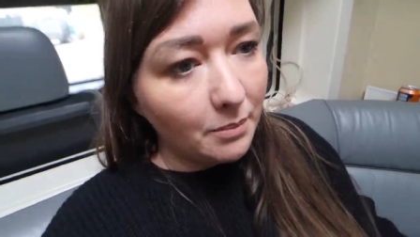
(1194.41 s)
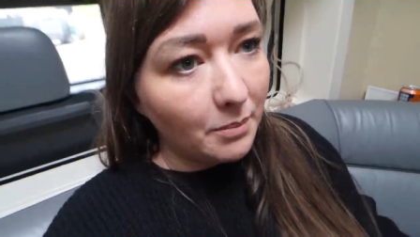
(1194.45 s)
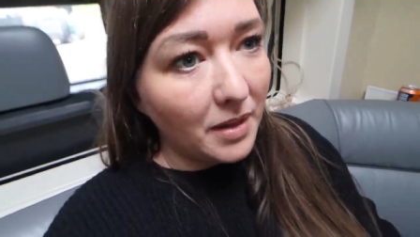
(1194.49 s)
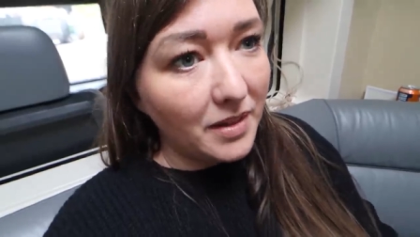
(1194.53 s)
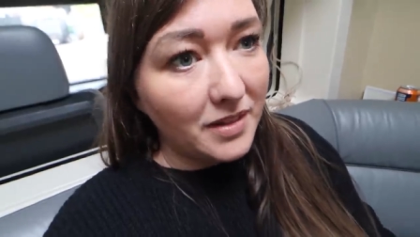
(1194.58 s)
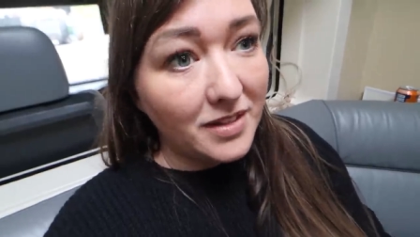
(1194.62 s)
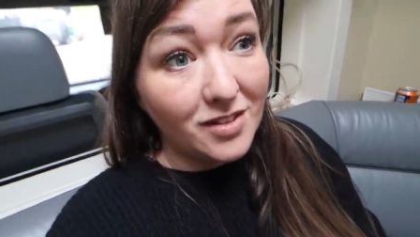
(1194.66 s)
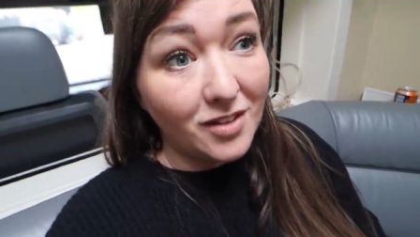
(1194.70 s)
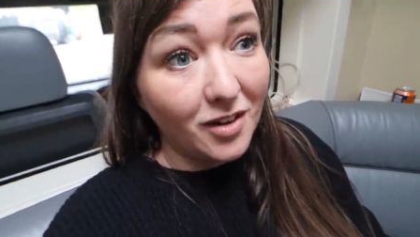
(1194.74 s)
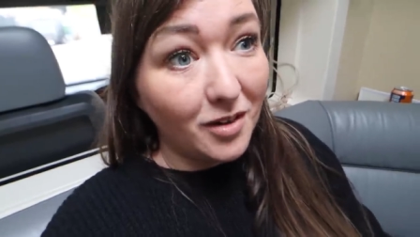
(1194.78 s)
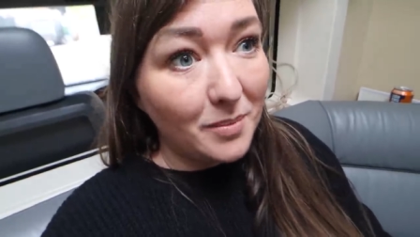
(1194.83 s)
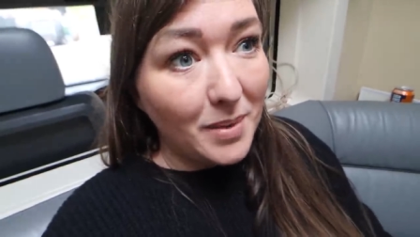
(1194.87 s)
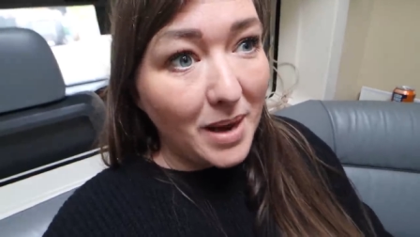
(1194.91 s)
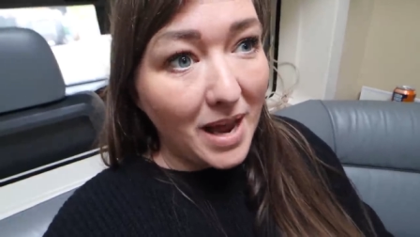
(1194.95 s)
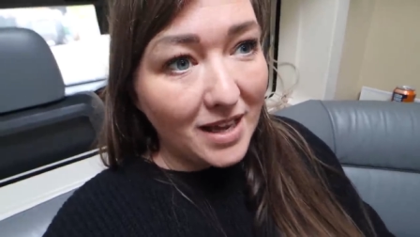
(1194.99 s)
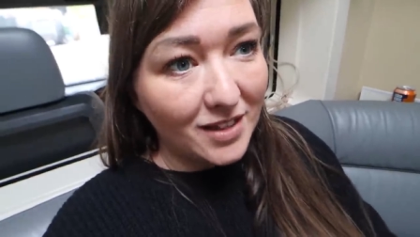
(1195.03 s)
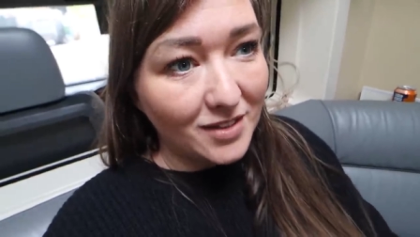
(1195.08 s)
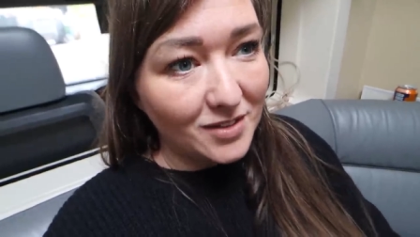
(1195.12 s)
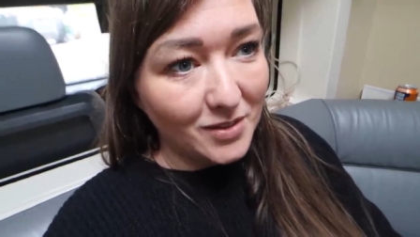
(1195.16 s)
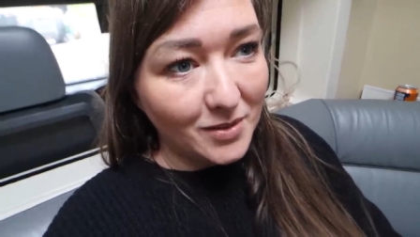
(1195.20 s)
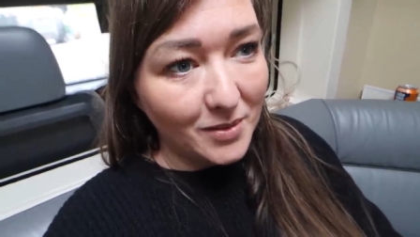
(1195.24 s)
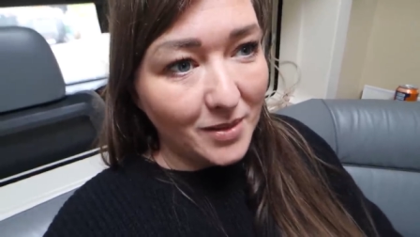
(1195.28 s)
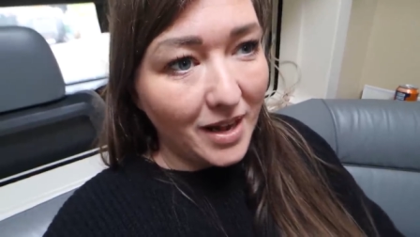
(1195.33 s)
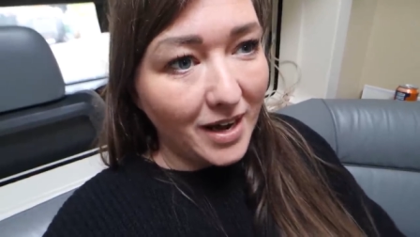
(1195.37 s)
but it's not going to be
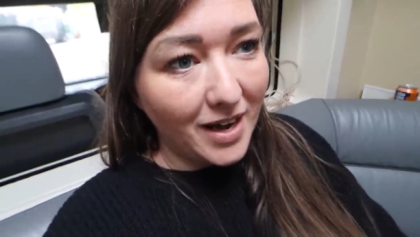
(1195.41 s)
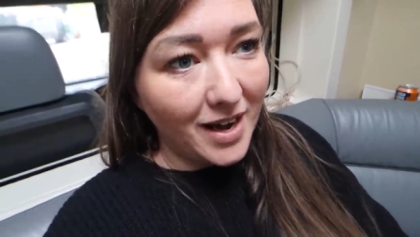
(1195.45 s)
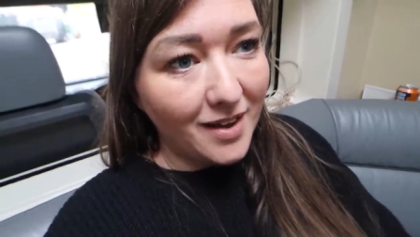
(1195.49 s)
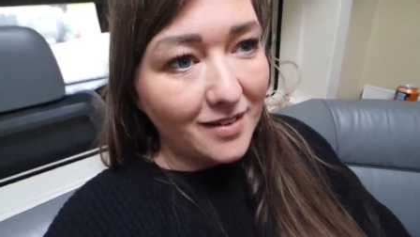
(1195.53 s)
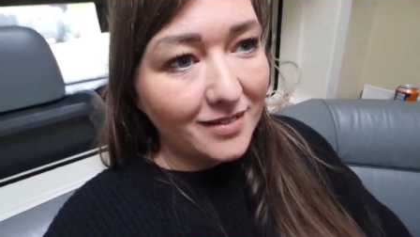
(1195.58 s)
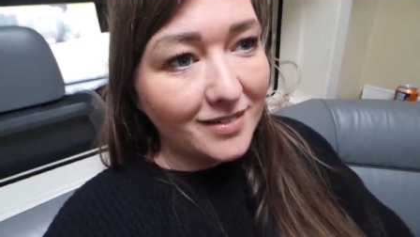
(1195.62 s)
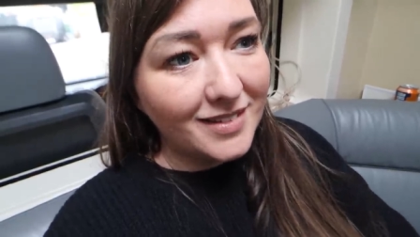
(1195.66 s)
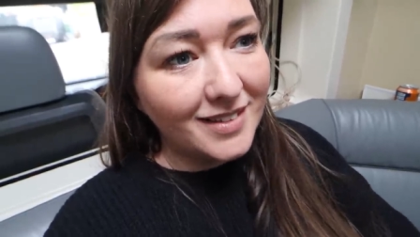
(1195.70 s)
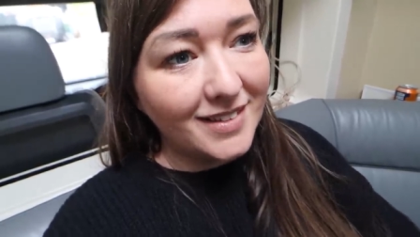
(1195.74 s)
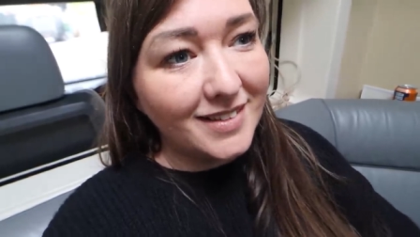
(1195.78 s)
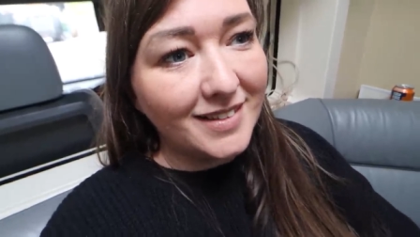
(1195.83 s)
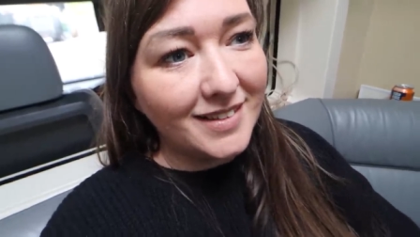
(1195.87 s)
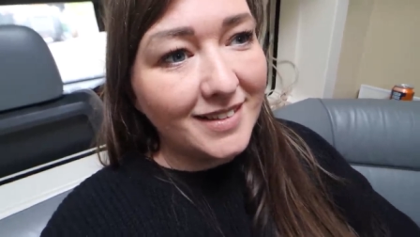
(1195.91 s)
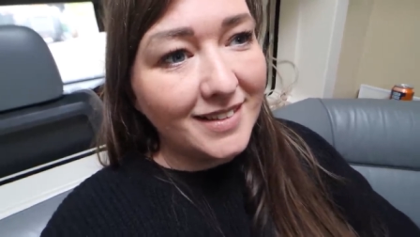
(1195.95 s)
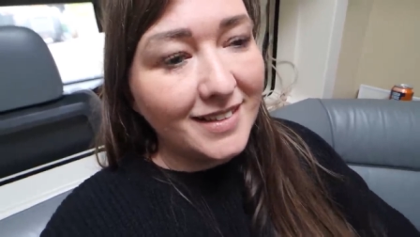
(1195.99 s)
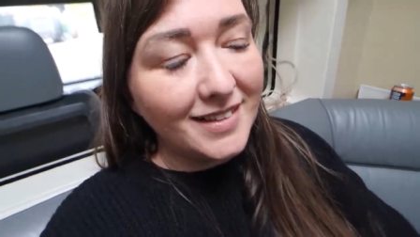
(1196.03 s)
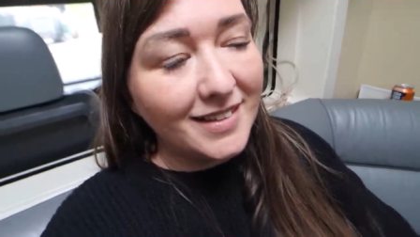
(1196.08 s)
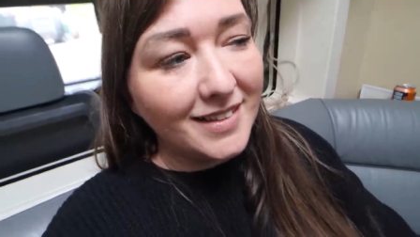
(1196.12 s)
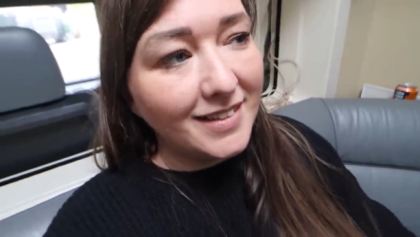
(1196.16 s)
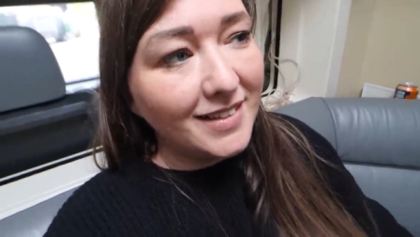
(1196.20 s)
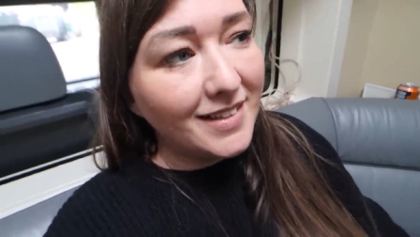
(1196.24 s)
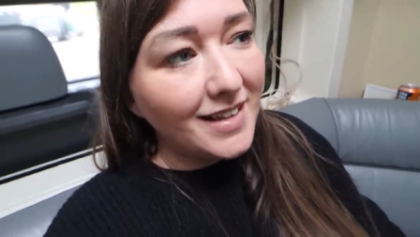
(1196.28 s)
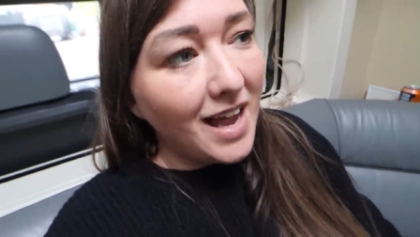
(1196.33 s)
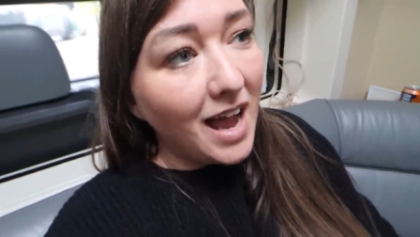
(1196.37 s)
hard to do that now. No,
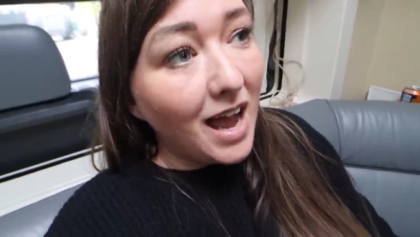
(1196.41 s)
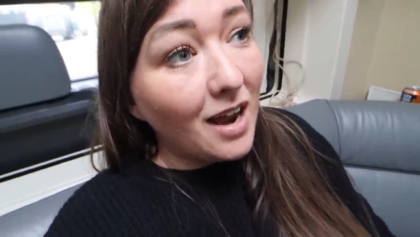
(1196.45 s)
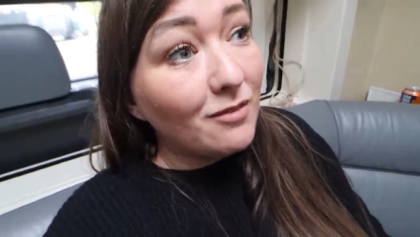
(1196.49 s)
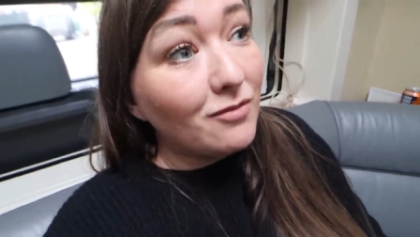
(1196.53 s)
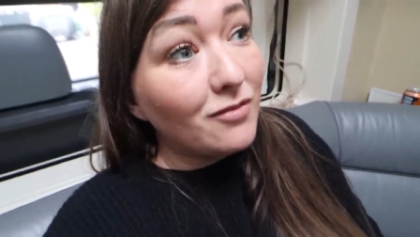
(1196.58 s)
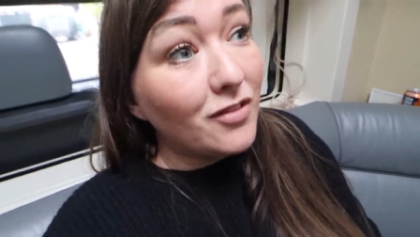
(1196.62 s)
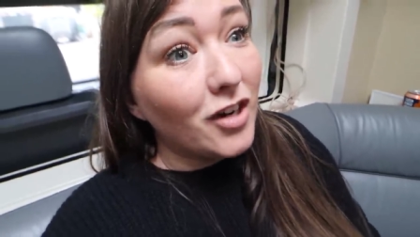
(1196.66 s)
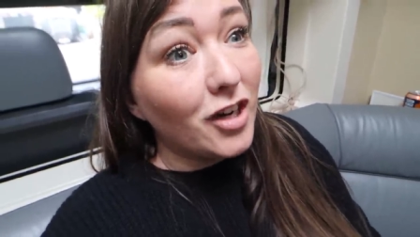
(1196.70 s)
I'm